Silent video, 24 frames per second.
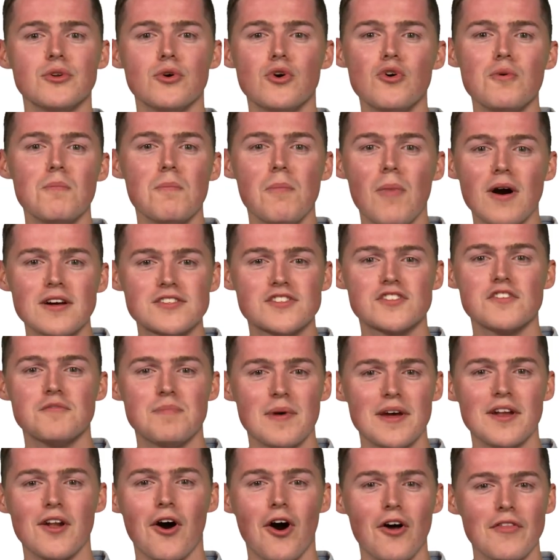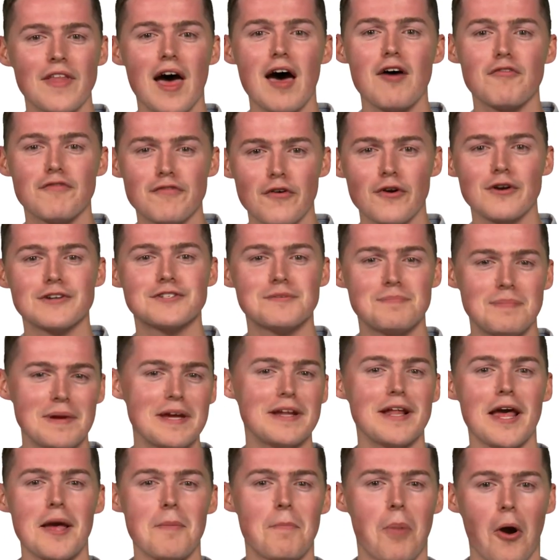who must have been on that first
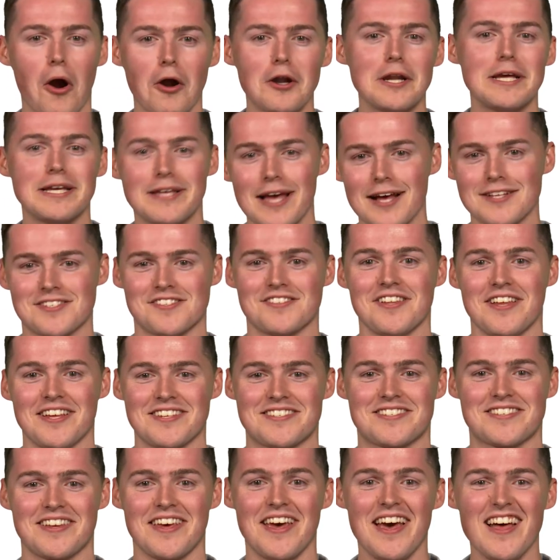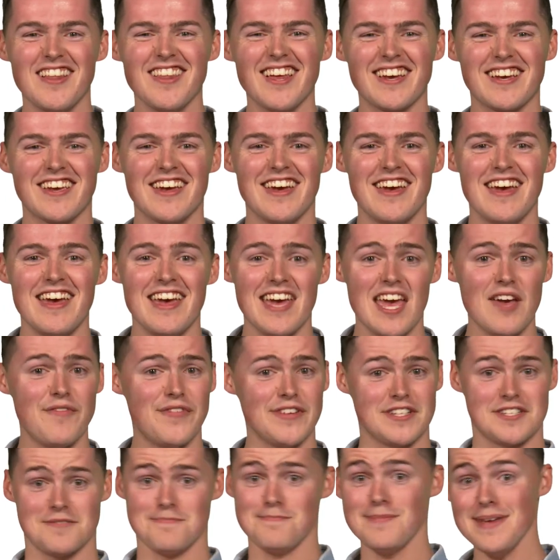B-Day party guest list. Like, if
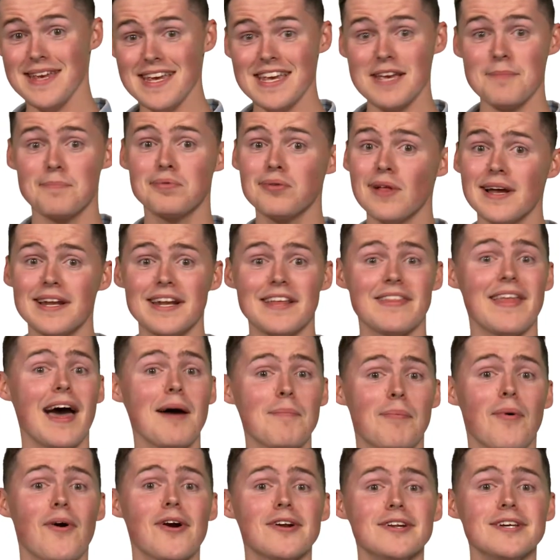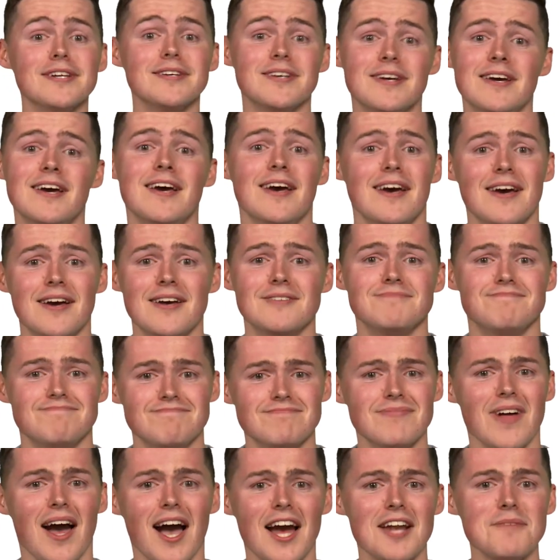it's me planning that party,
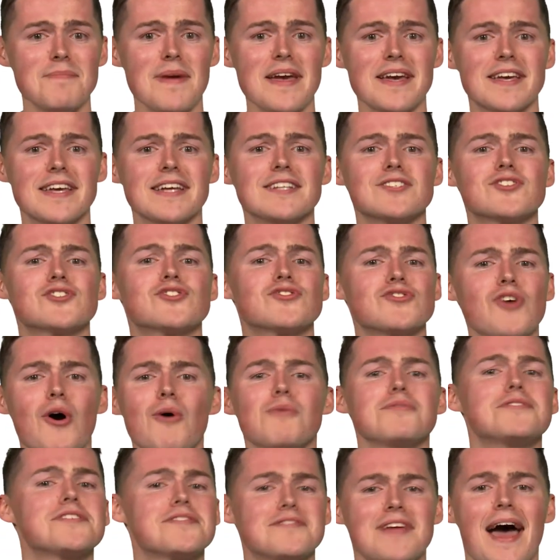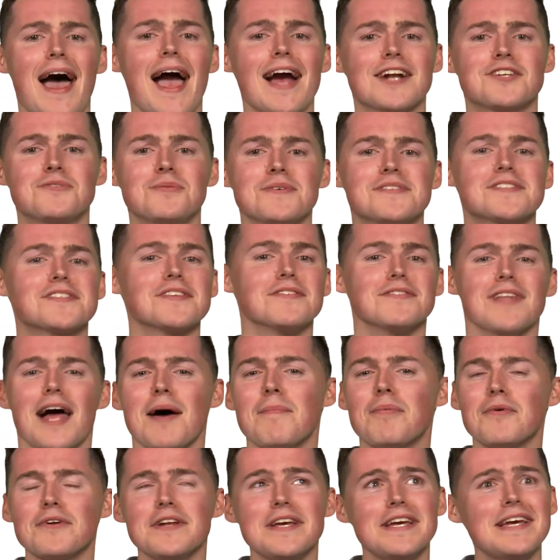I'd make it so stacked with
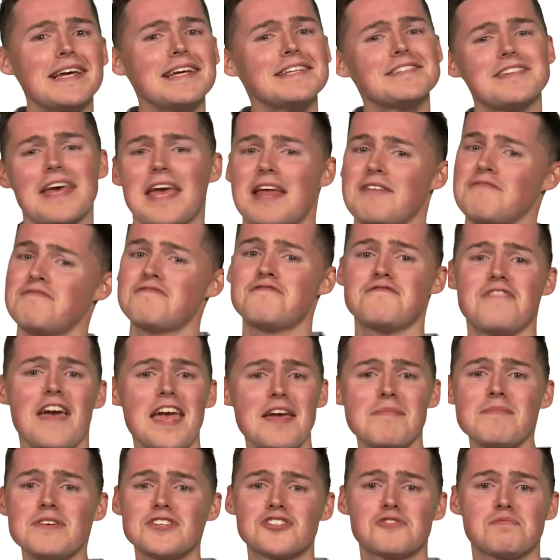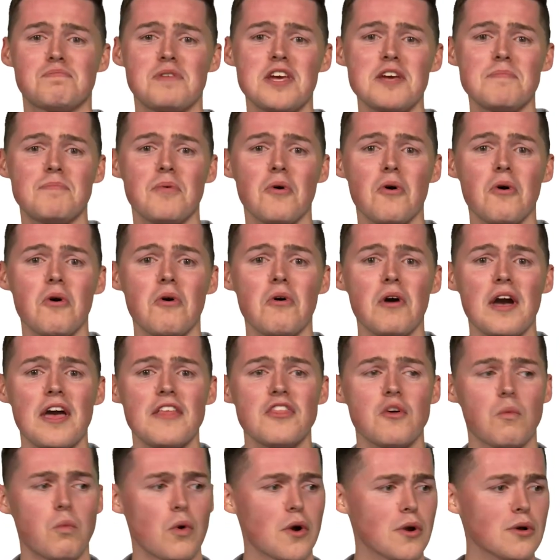celebrities and famous people and
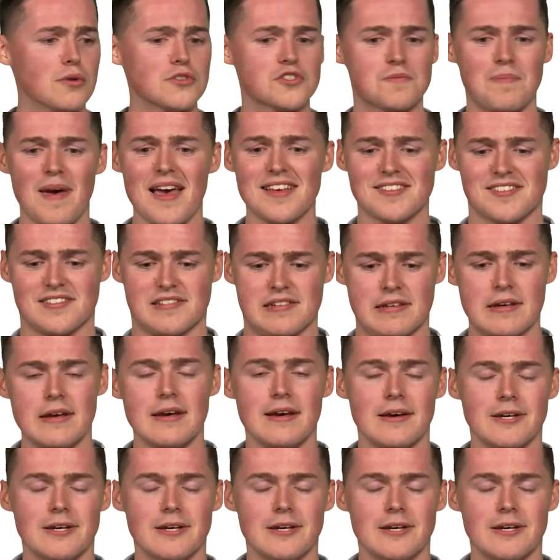the world's best